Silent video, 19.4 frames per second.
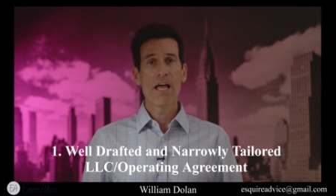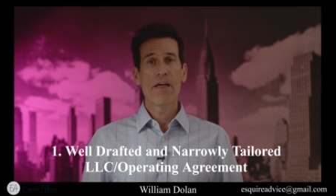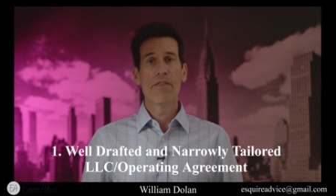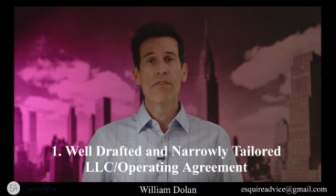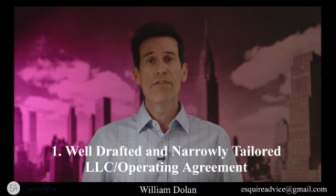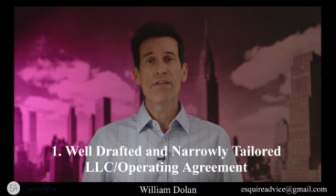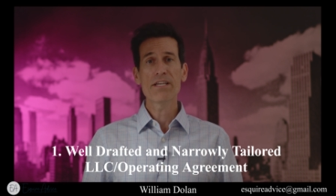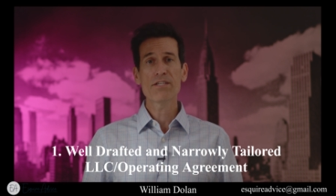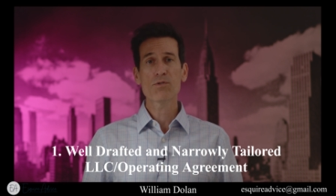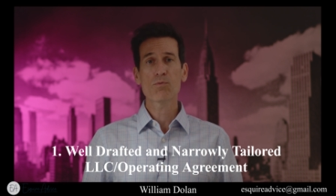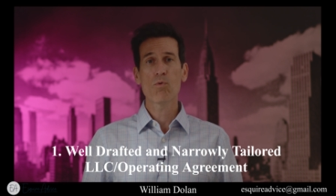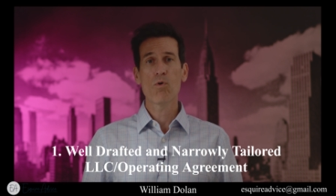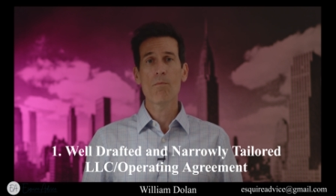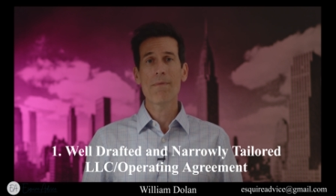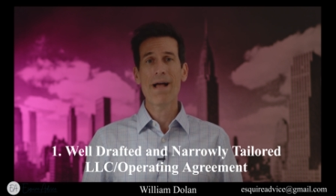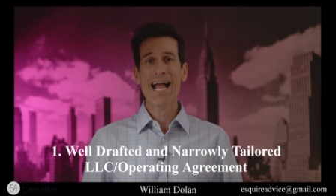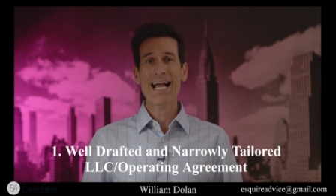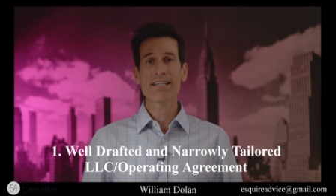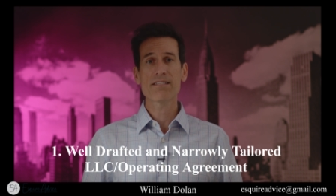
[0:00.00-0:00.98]
This
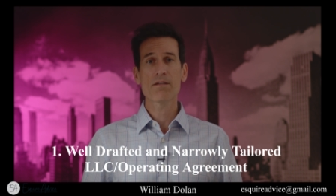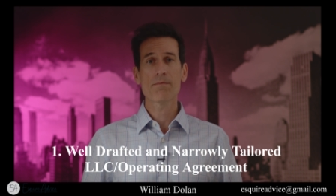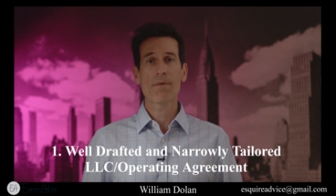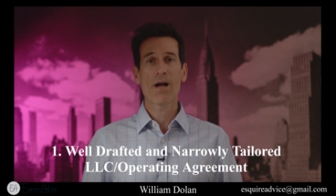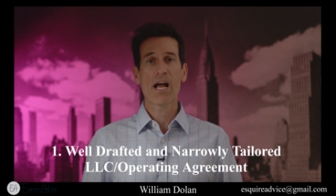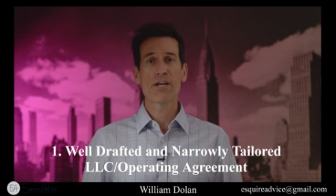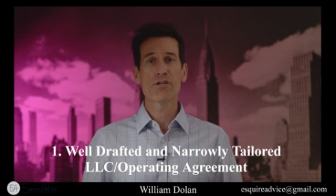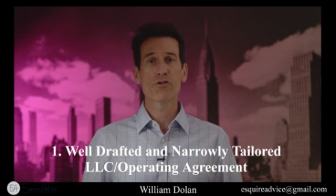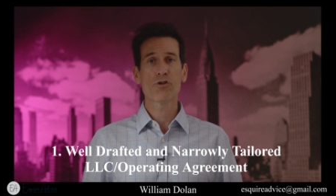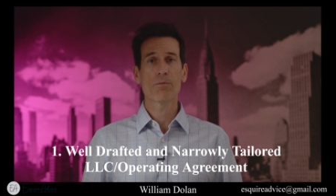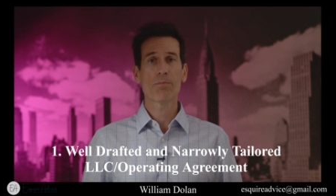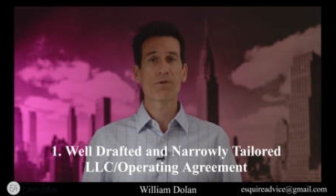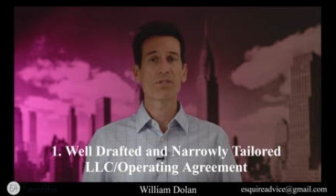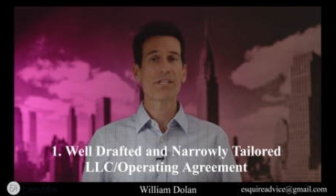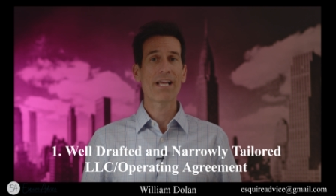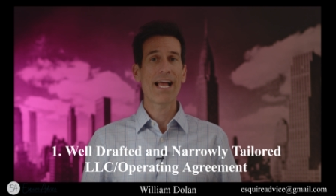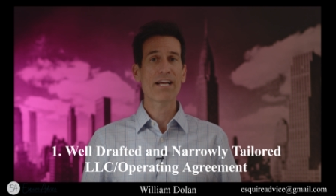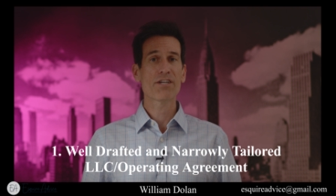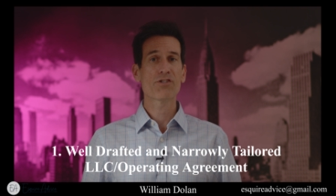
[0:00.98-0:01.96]
will maximize your
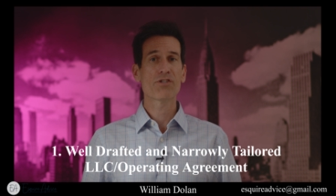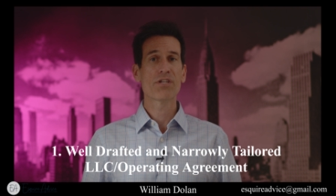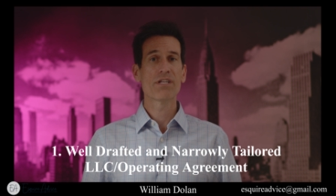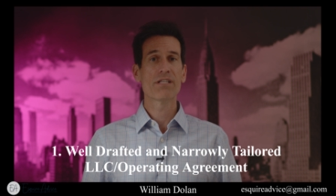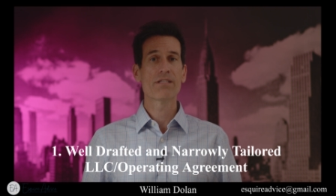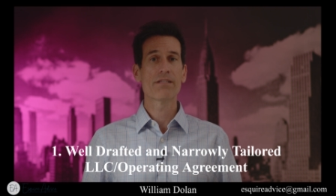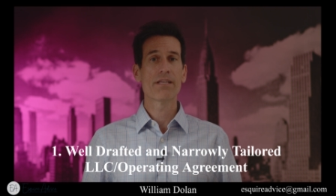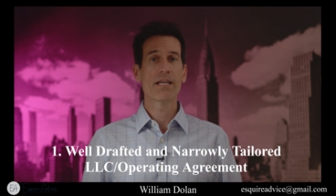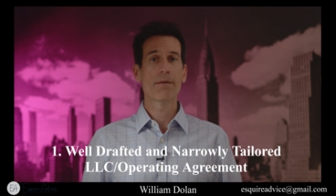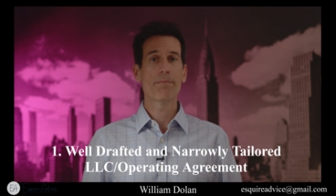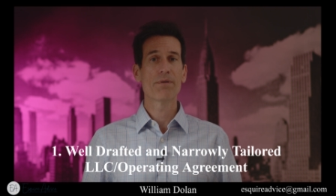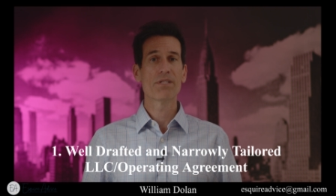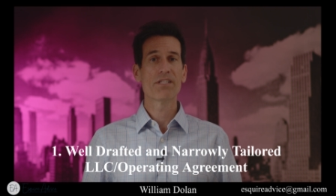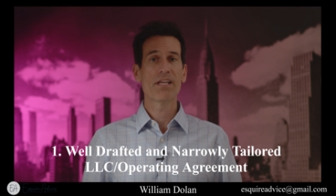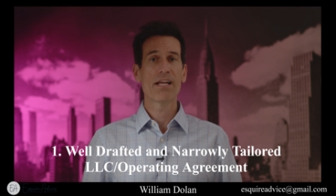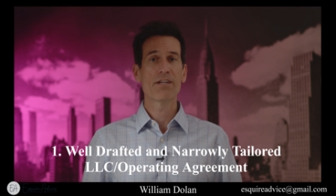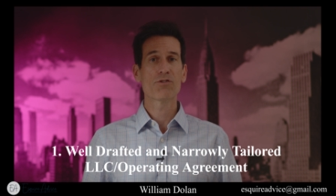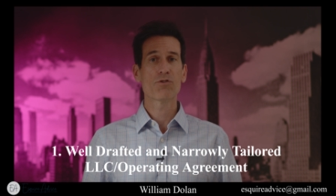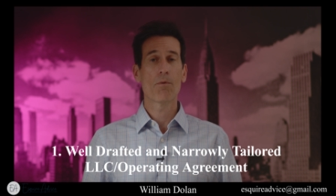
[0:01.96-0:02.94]
protections in a
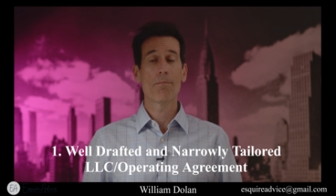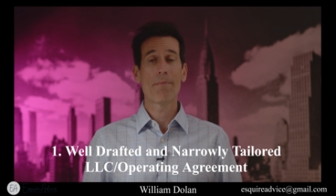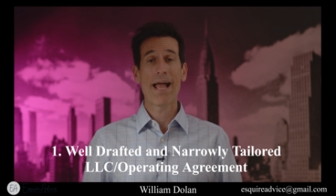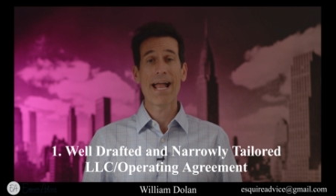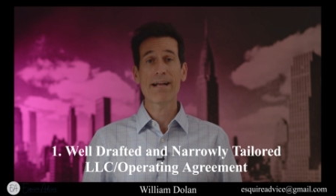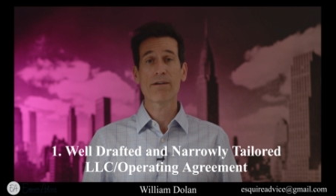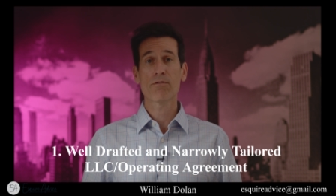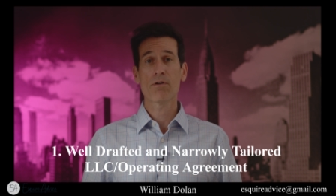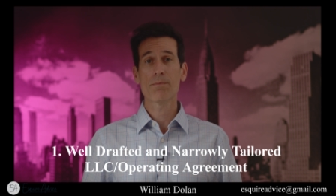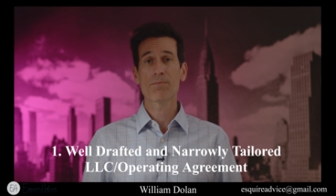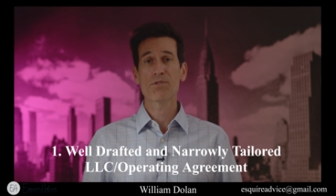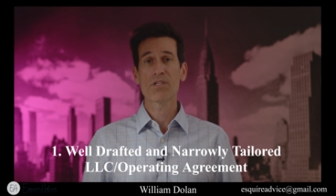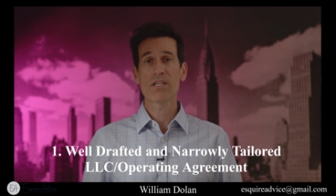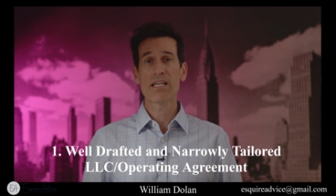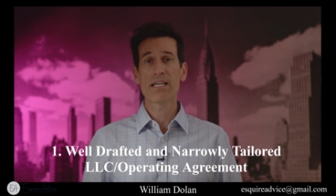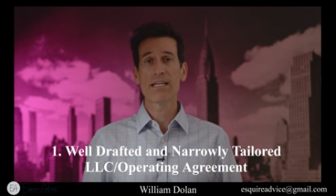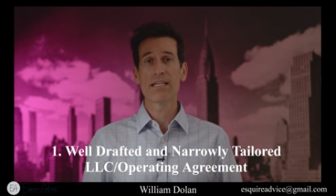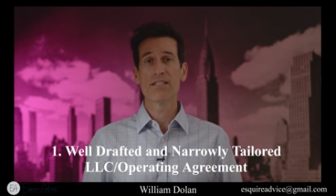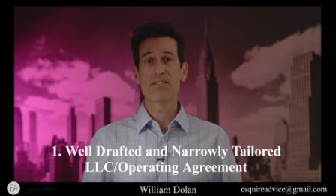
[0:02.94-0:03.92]
potential
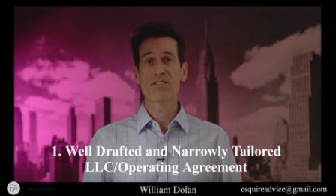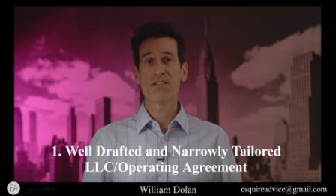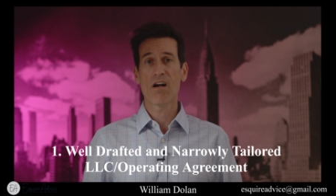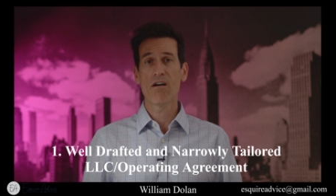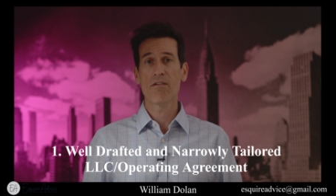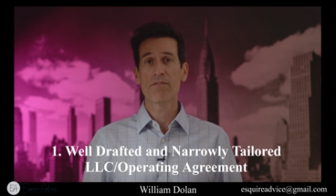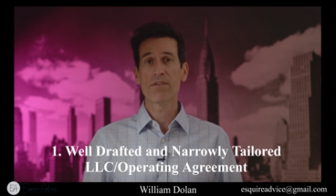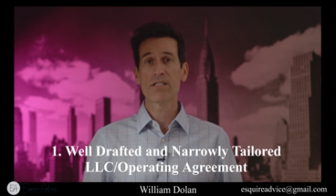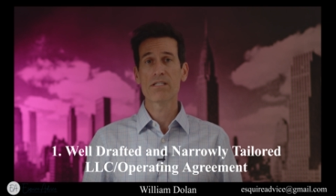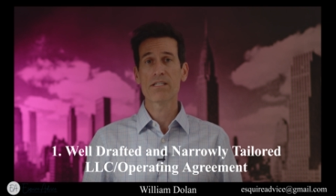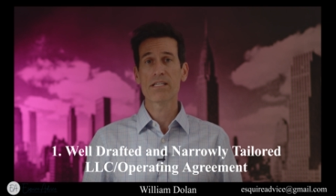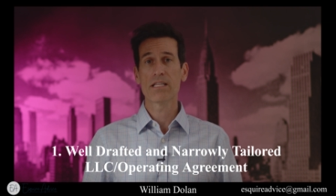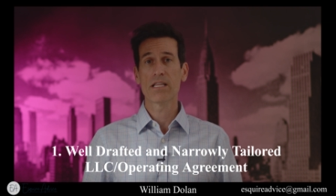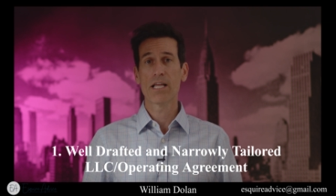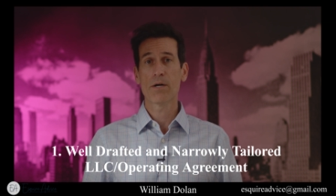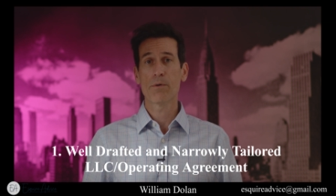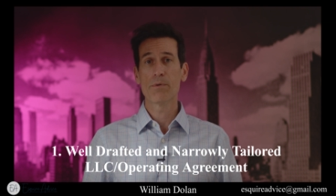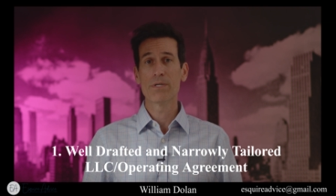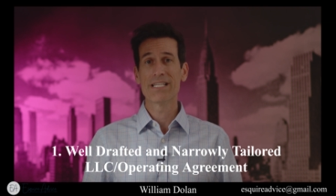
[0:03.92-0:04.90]
bankruptcy, insolvency,
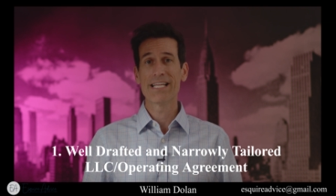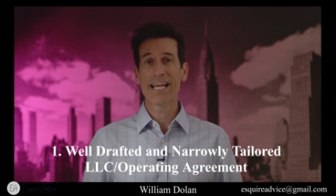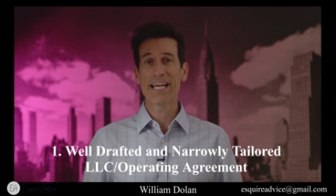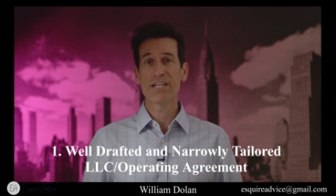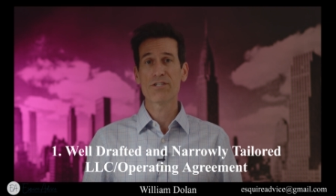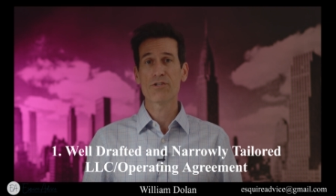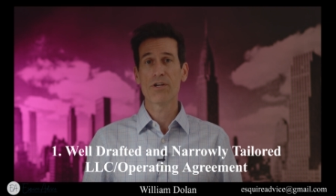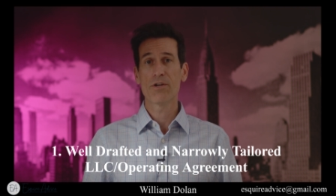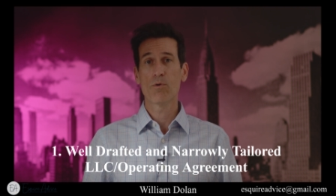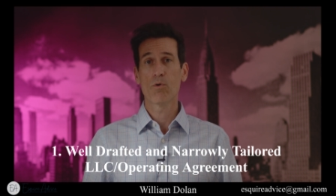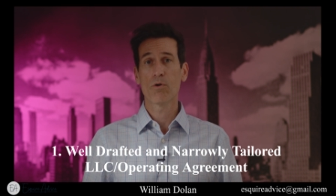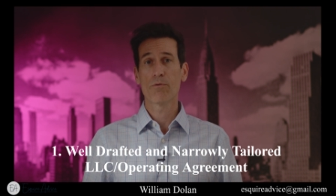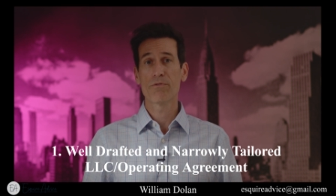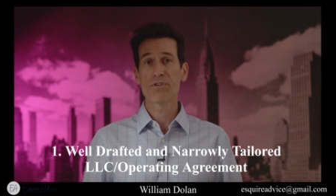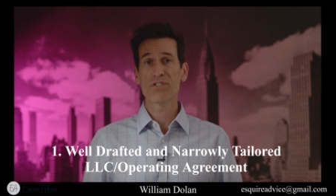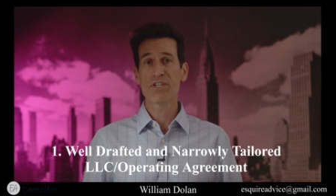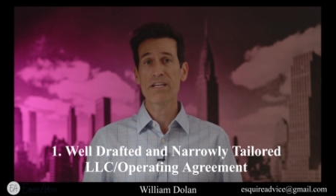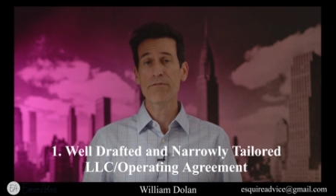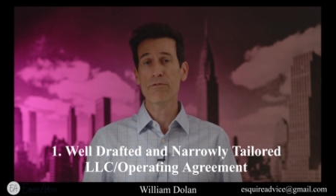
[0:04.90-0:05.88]
liquidation, or
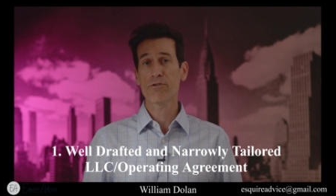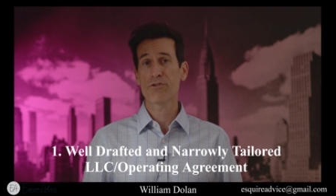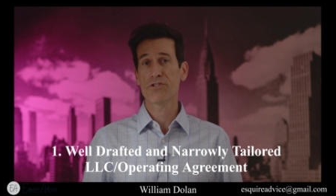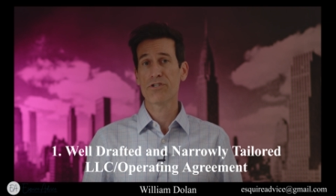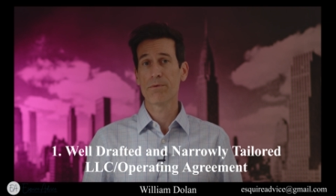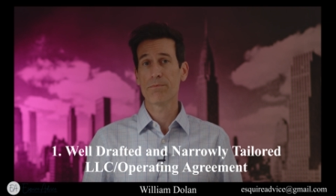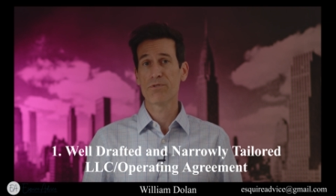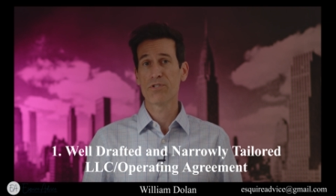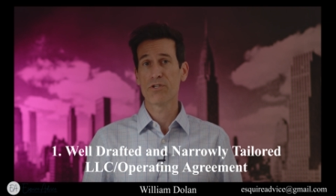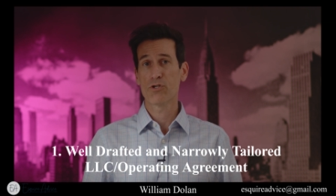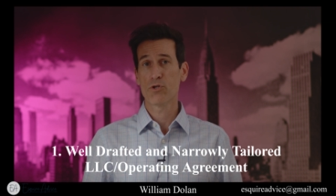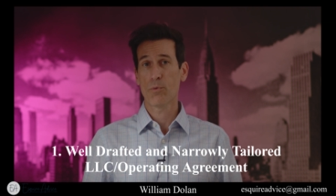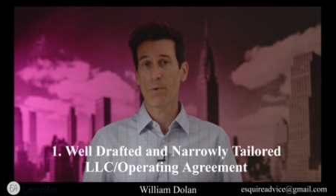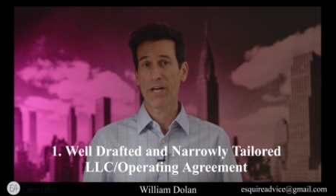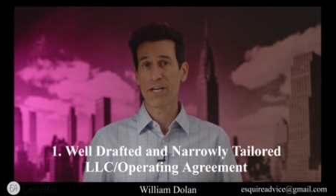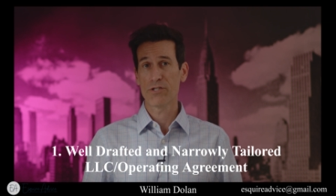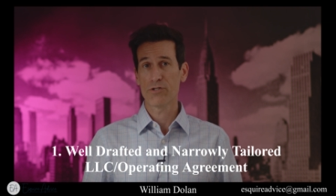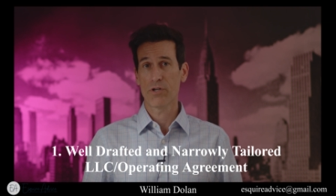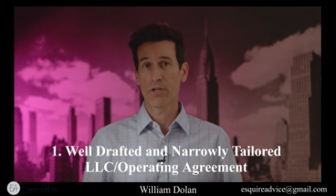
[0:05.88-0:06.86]
receivership
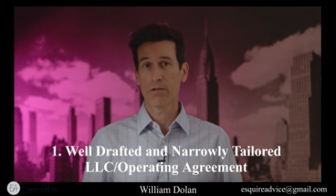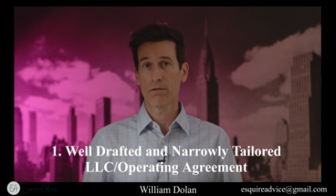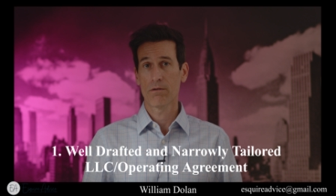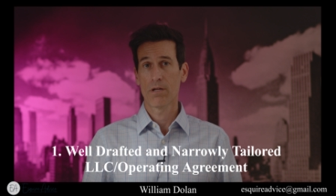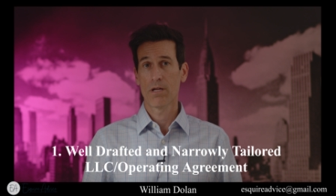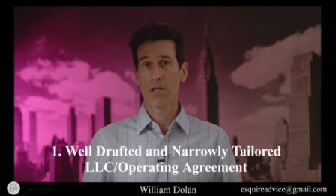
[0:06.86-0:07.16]
situation.